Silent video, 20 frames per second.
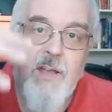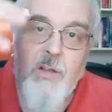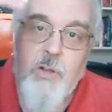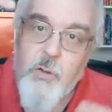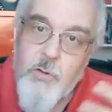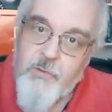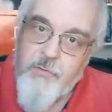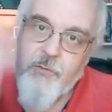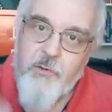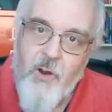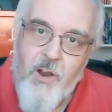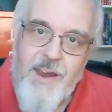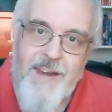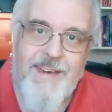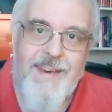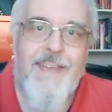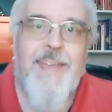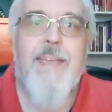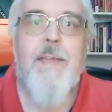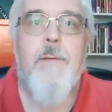Good
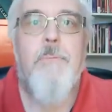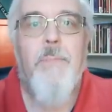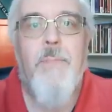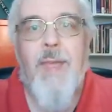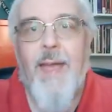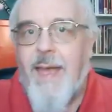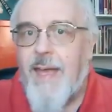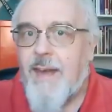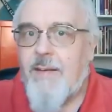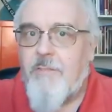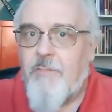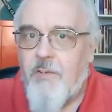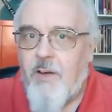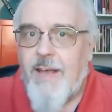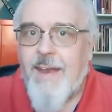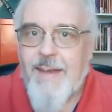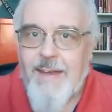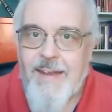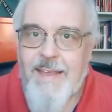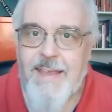Friday and
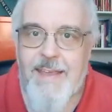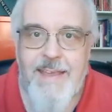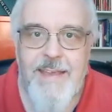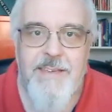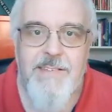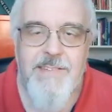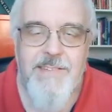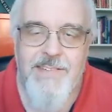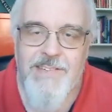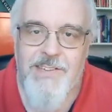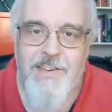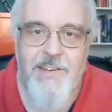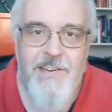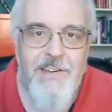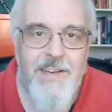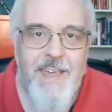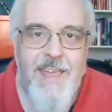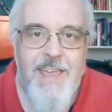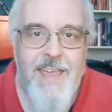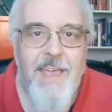finally, Easter
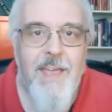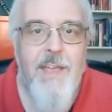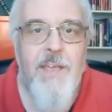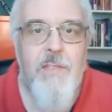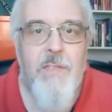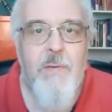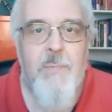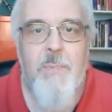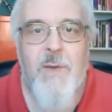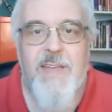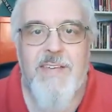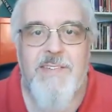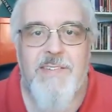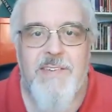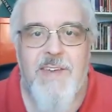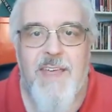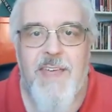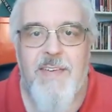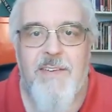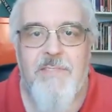Sunday, the best
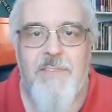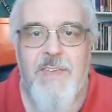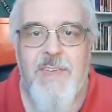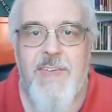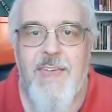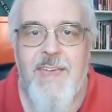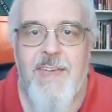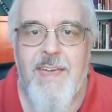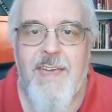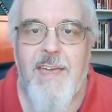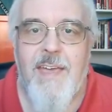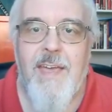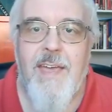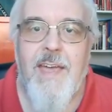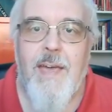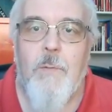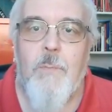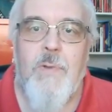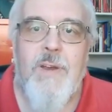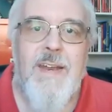day of the year.
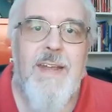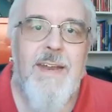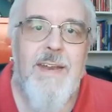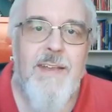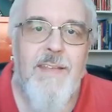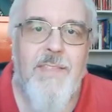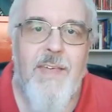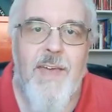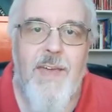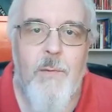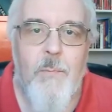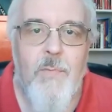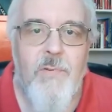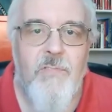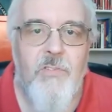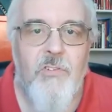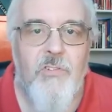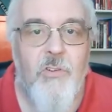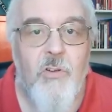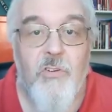And we're nearly there. And we've
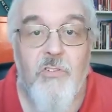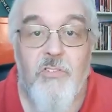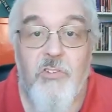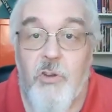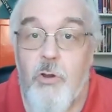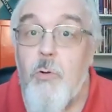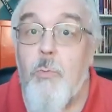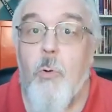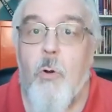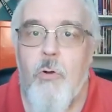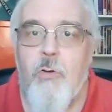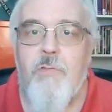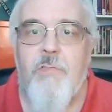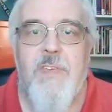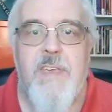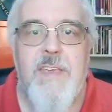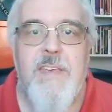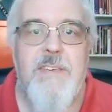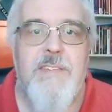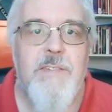just got two more of
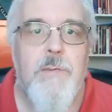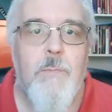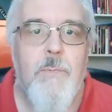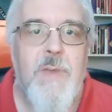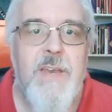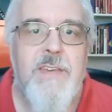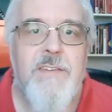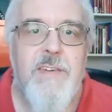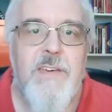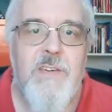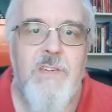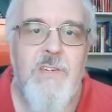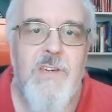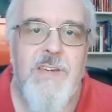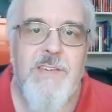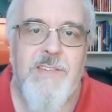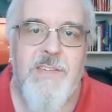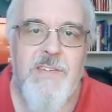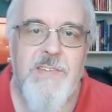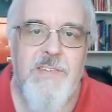these Meeting
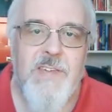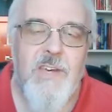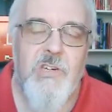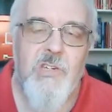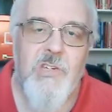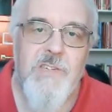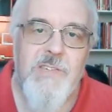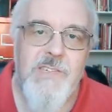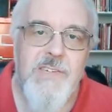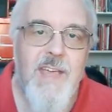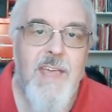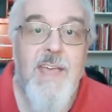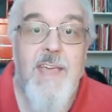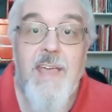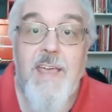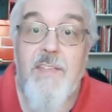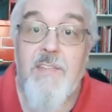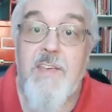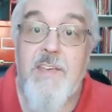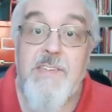Jesus sessions.
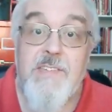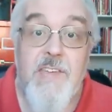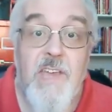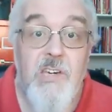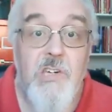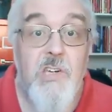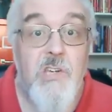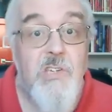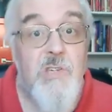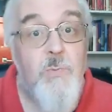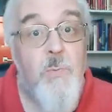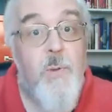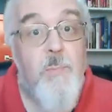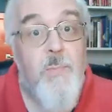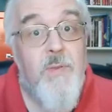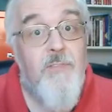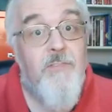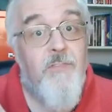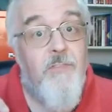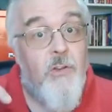In these sessions, we've
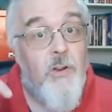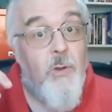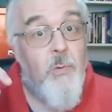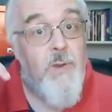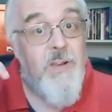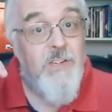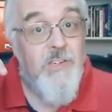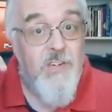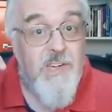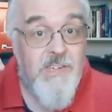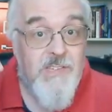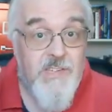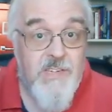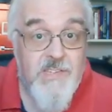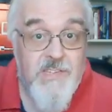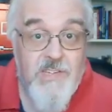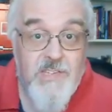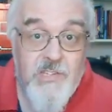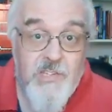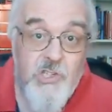been following
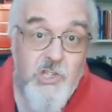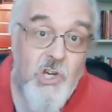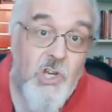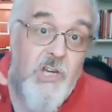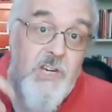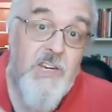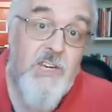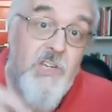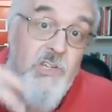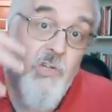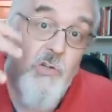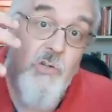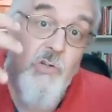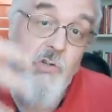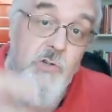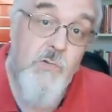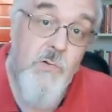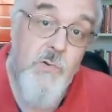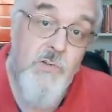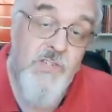Jesus' journey to
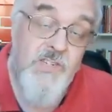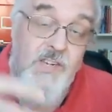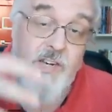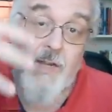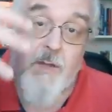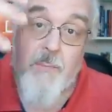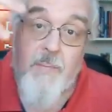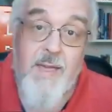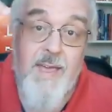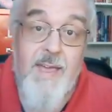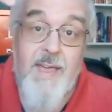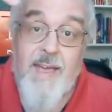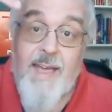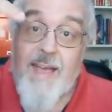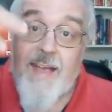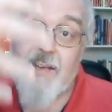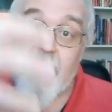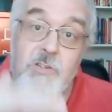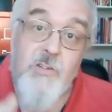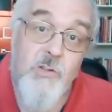Jerusalem
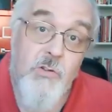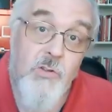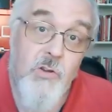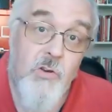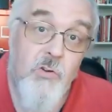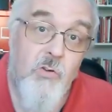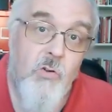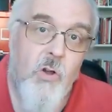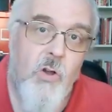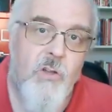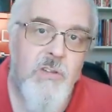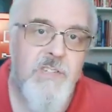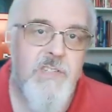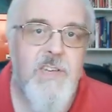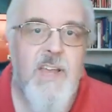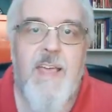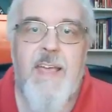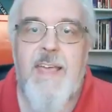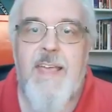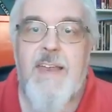and to the cross
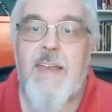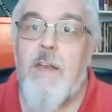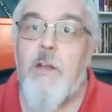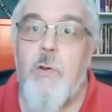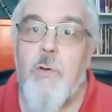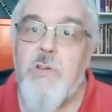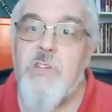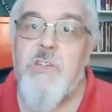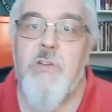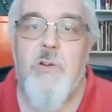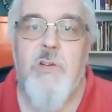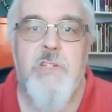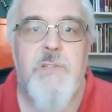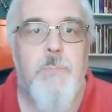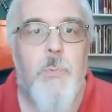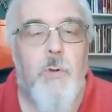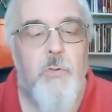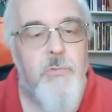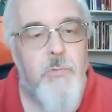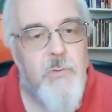in Luke's
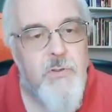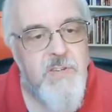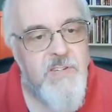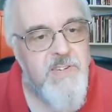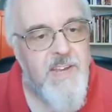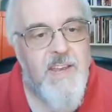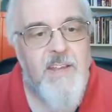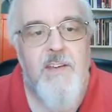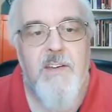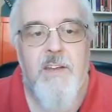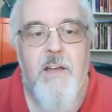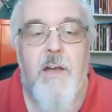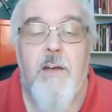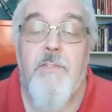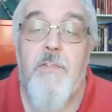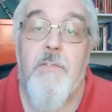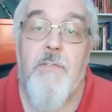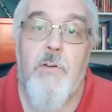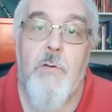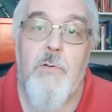Gospel. Through the second
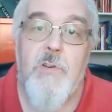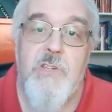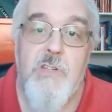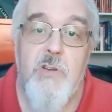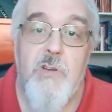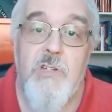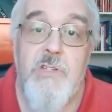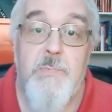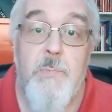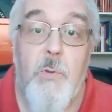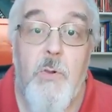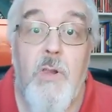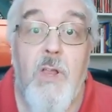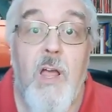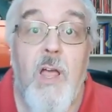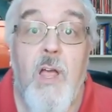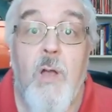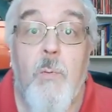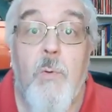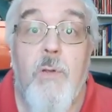half of Luke's Gospel,
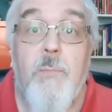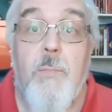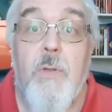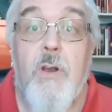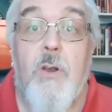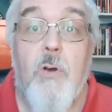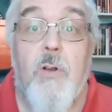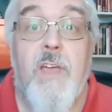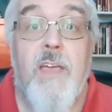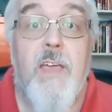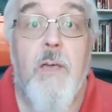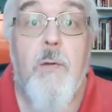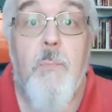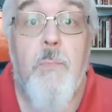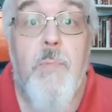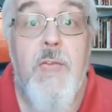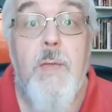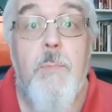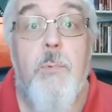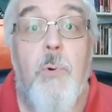we've been looking at
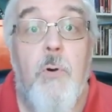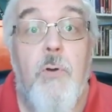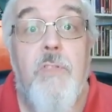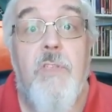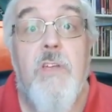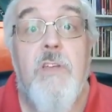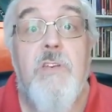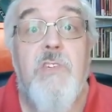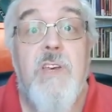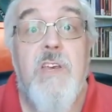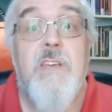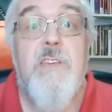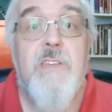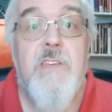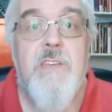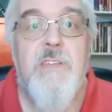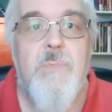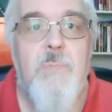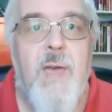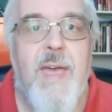people that
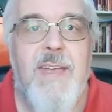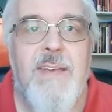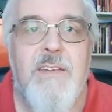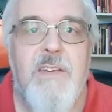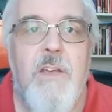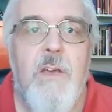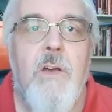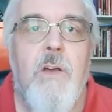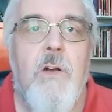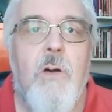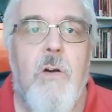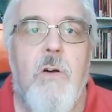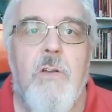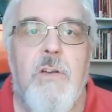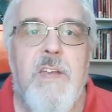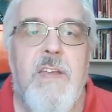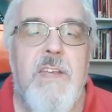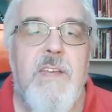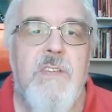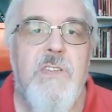Jesus met on
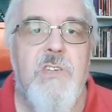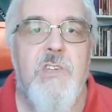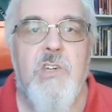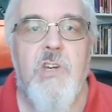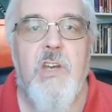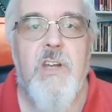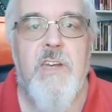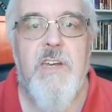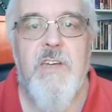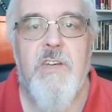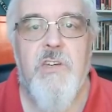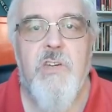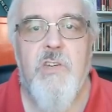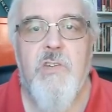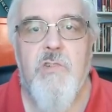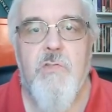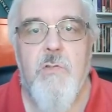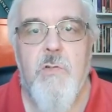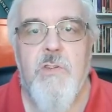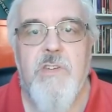his journey to
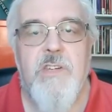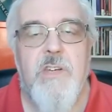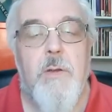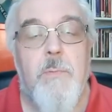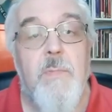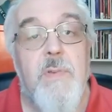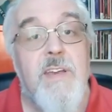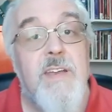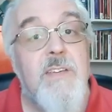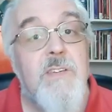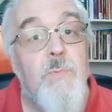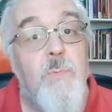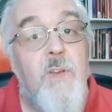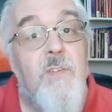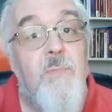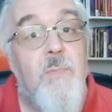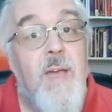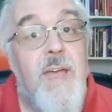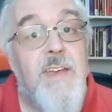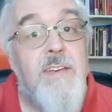Jerusalem. And as
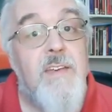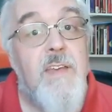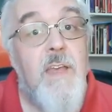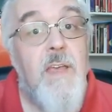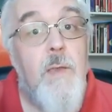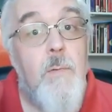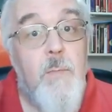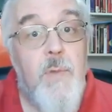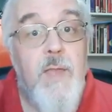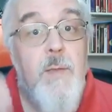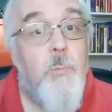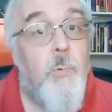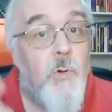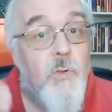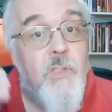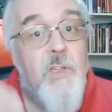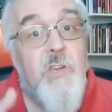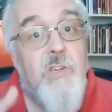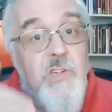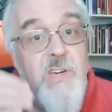we've met people
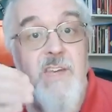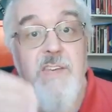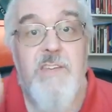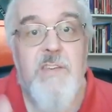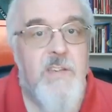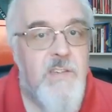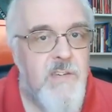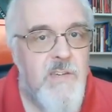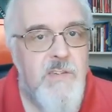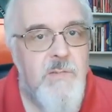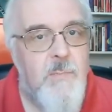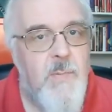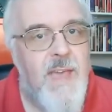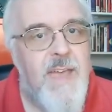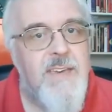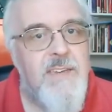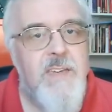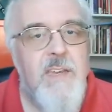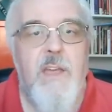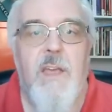that Jesus has
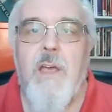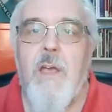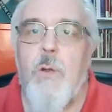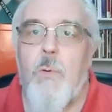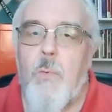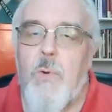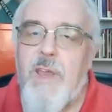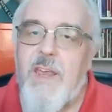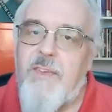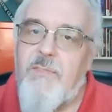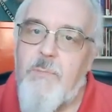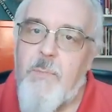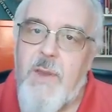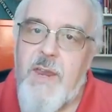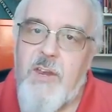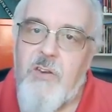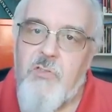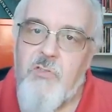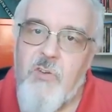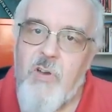met, we've
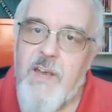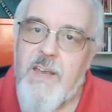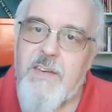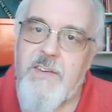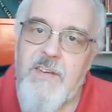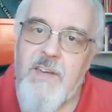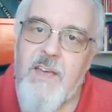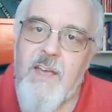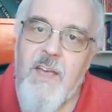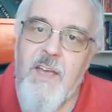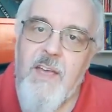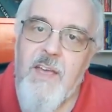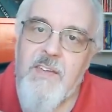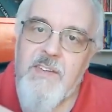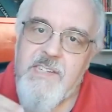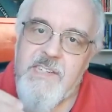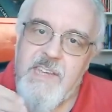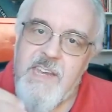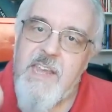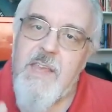been trying to
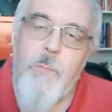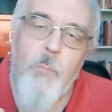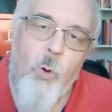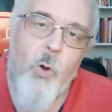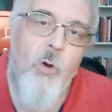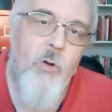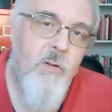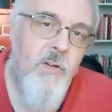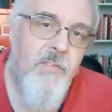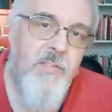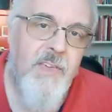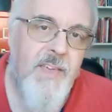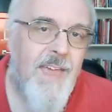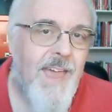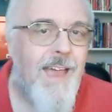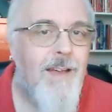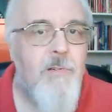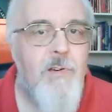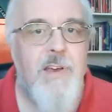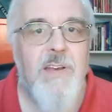see more of the
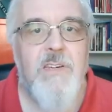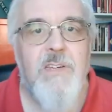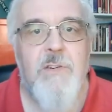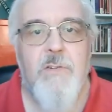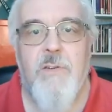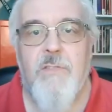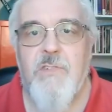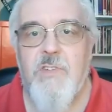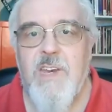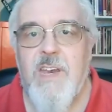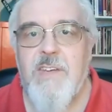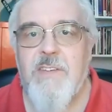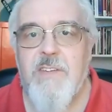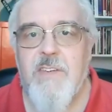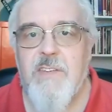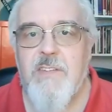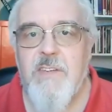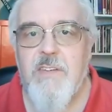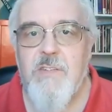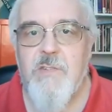character of
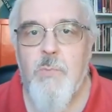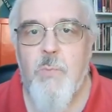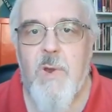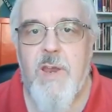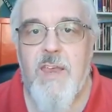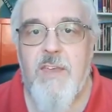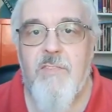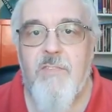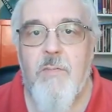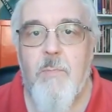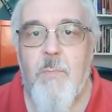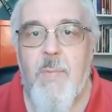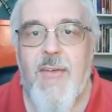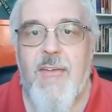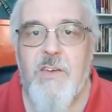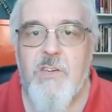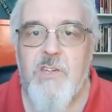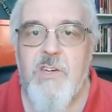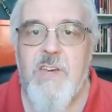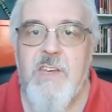Jesus as we've
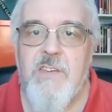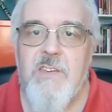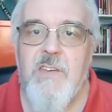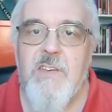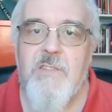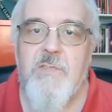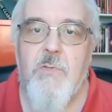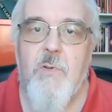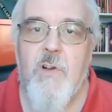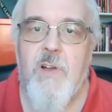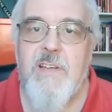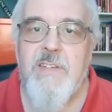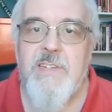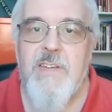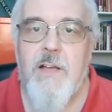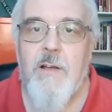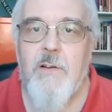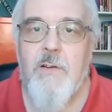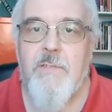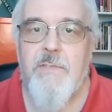met Jesus for
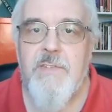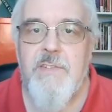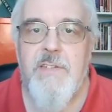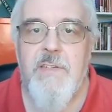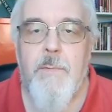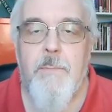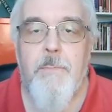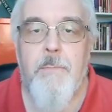ourselves